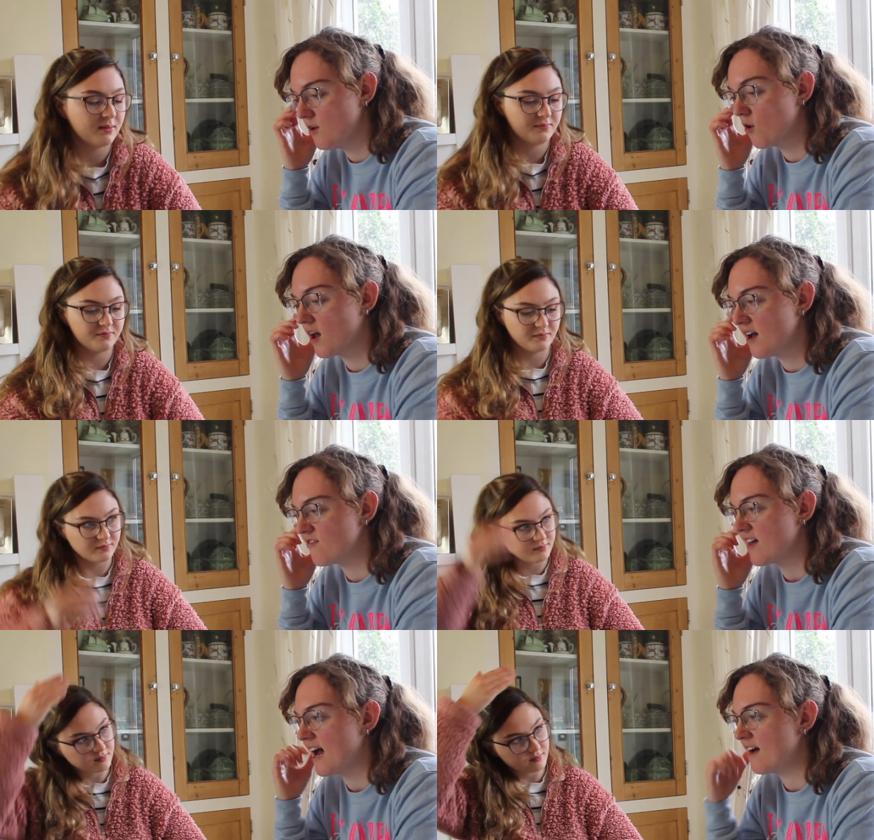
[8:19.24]
Speaker 1: in your
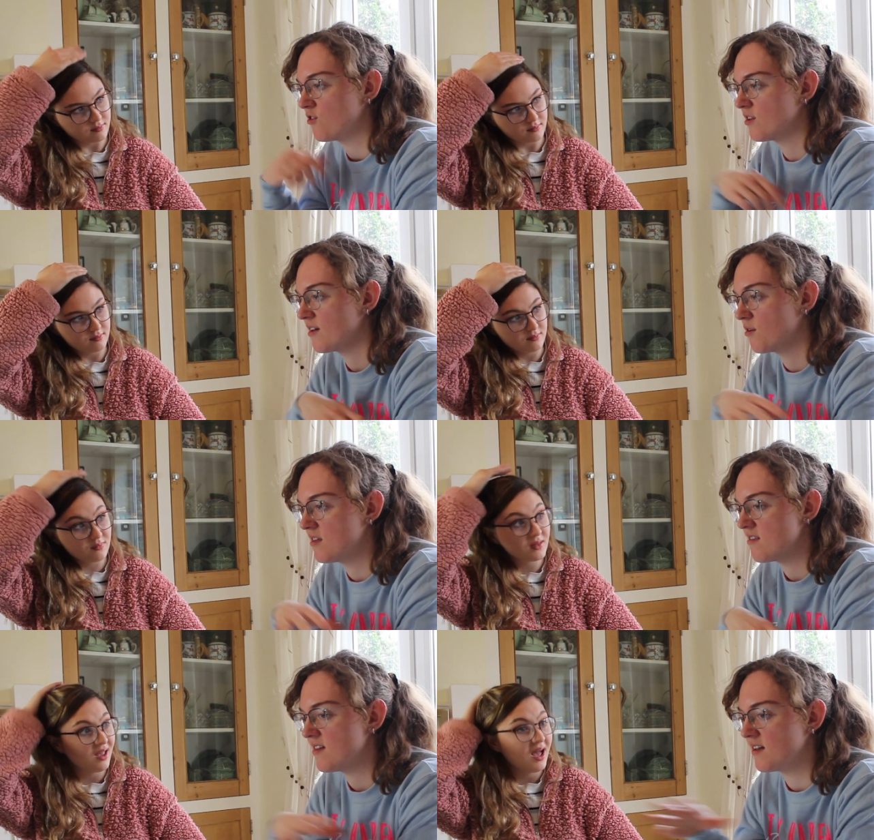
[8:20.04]
life that have
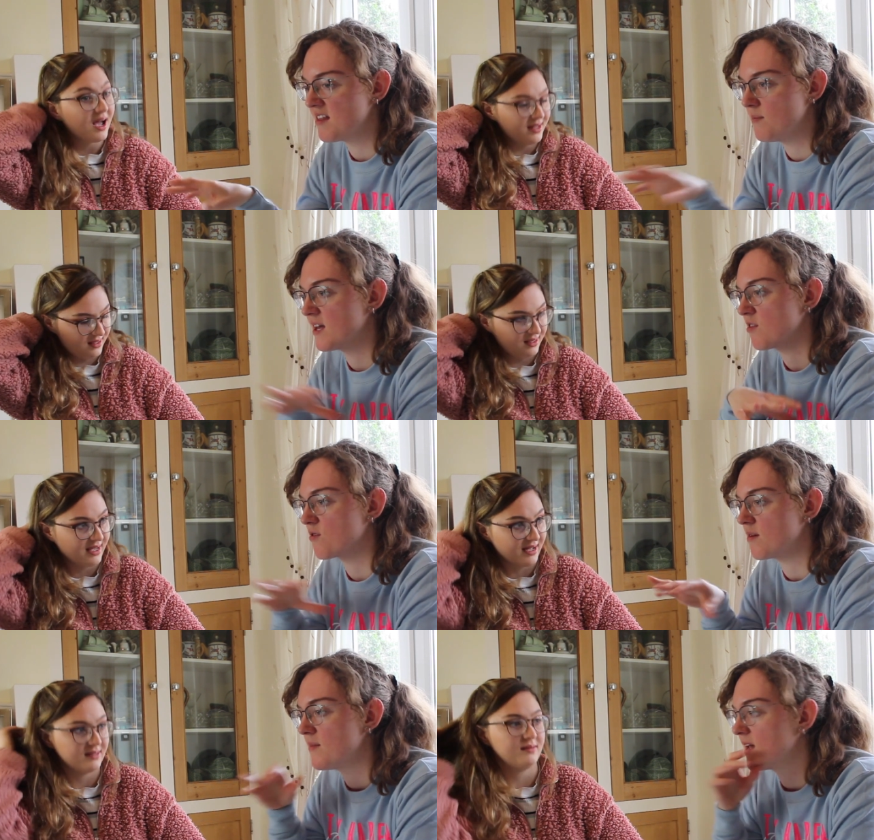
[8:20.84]
autistic siblings or
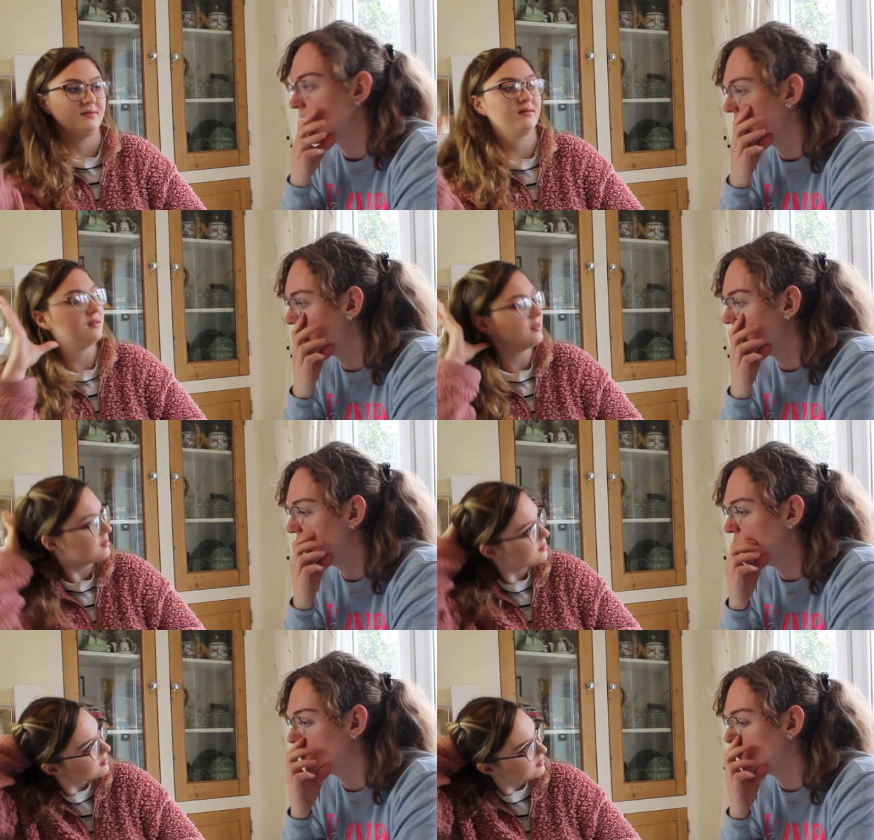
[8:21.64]
yeah. something, and
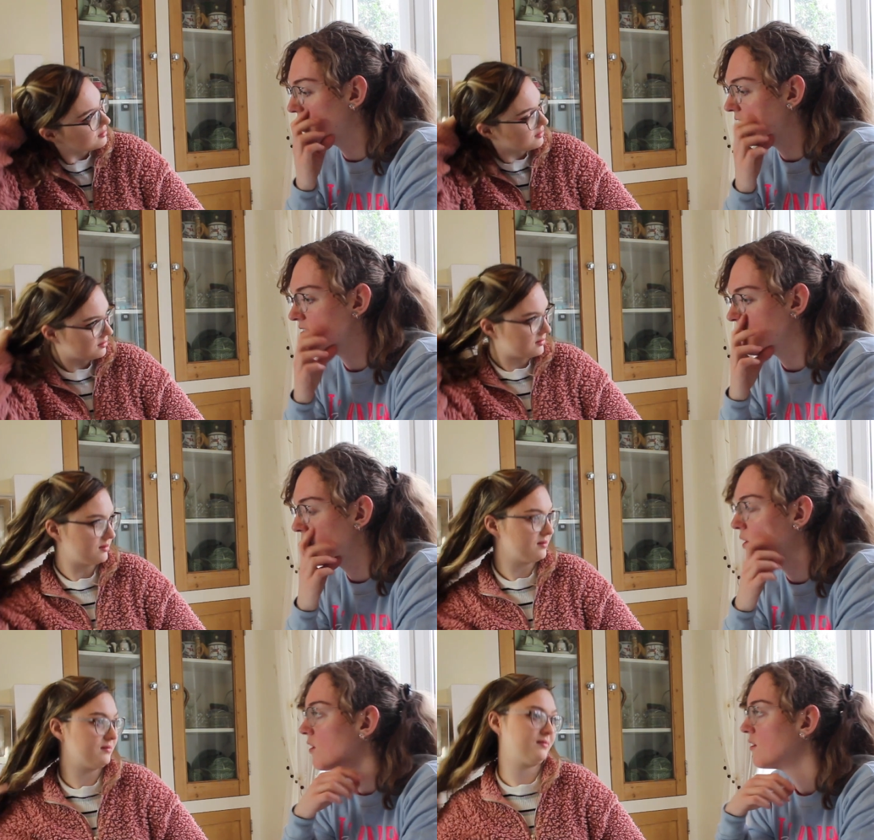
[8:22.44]
like you can relate to
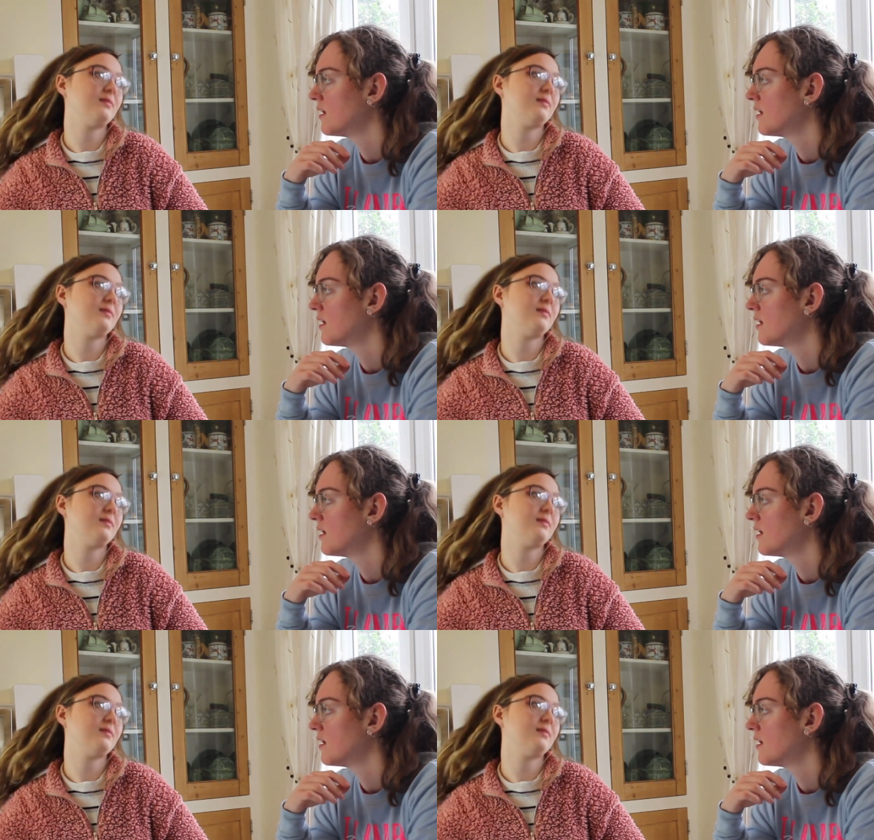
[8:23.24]
them a lot.